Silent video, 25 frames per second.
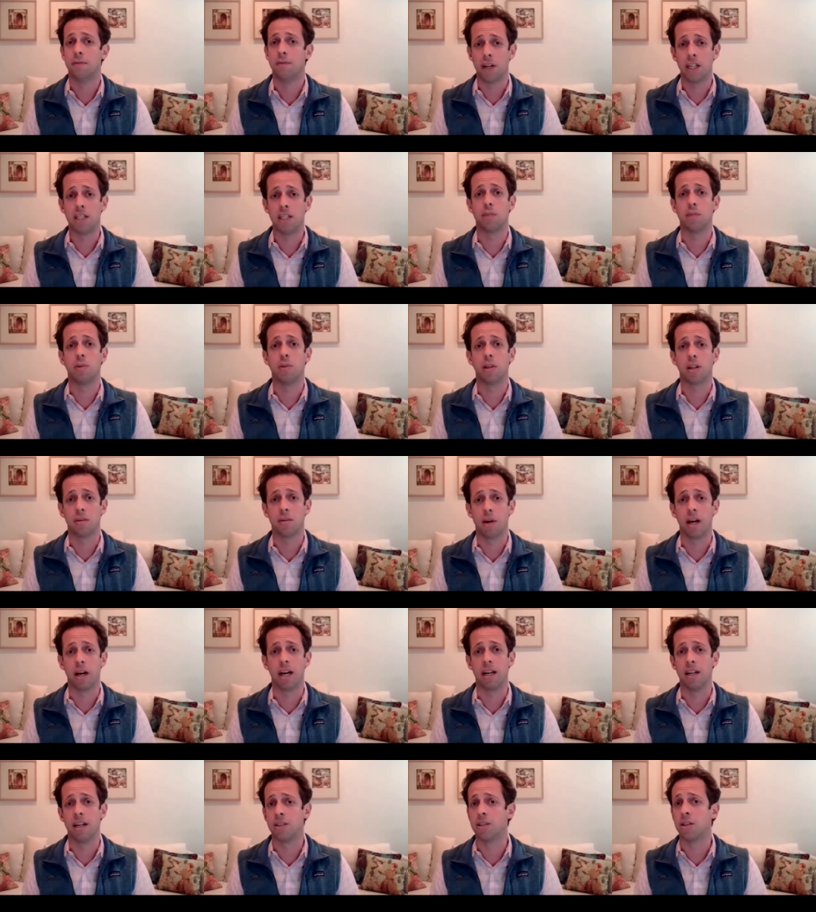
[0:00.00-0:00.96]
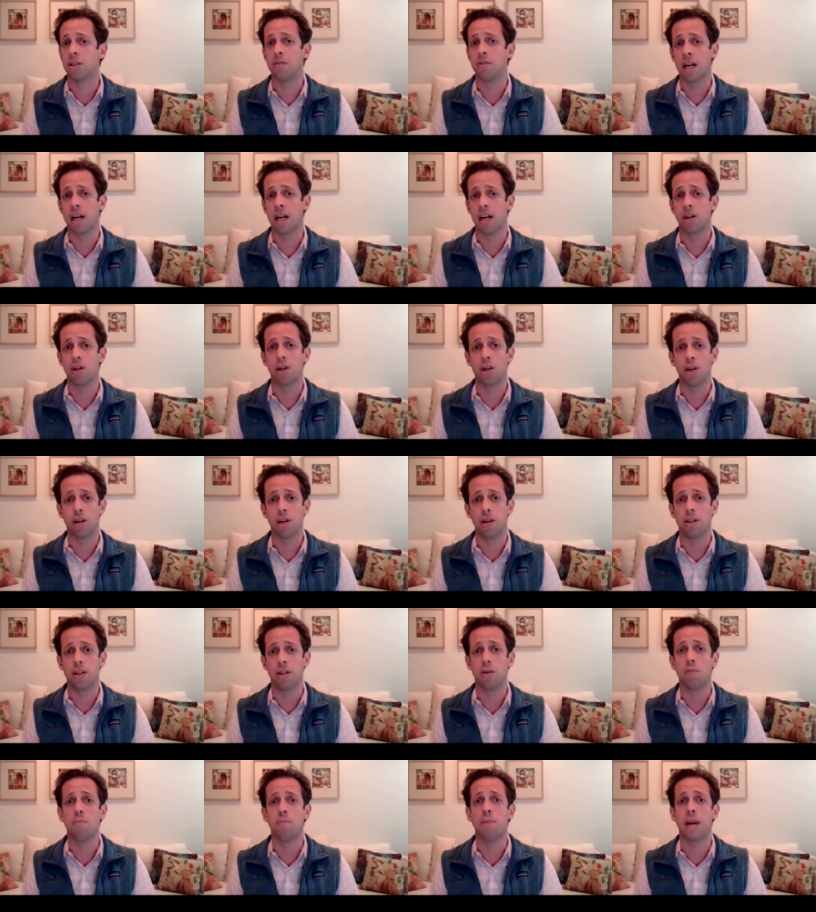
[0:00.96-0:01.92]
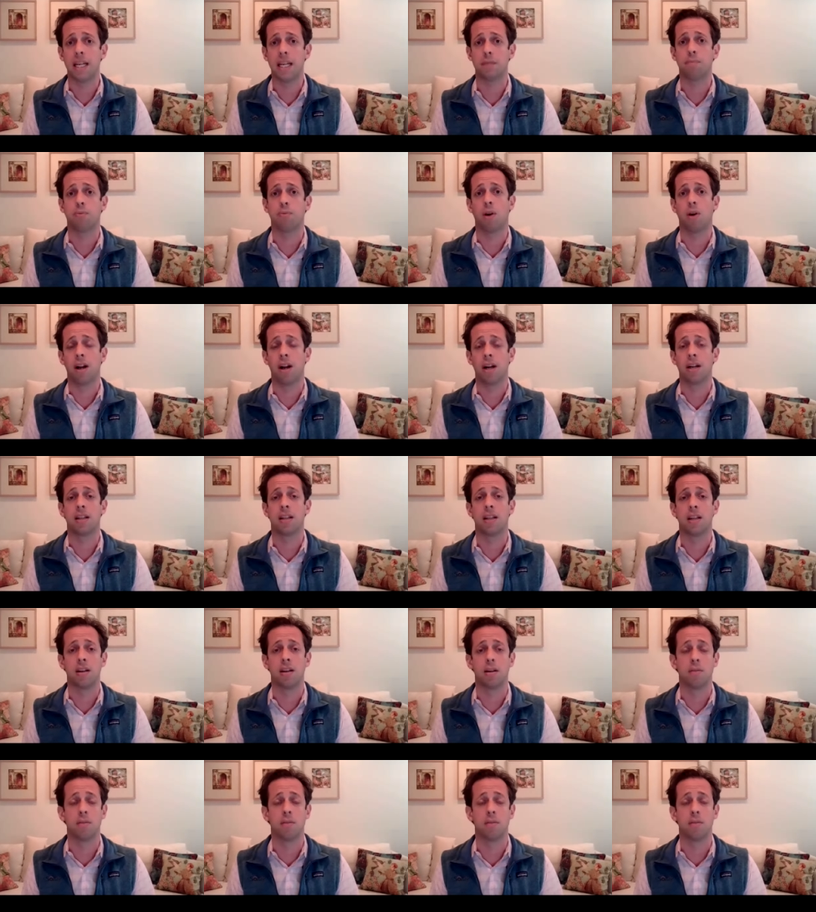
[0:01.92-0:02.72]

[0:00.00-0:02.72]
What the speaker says: Fungible commodity. So you've got a good base product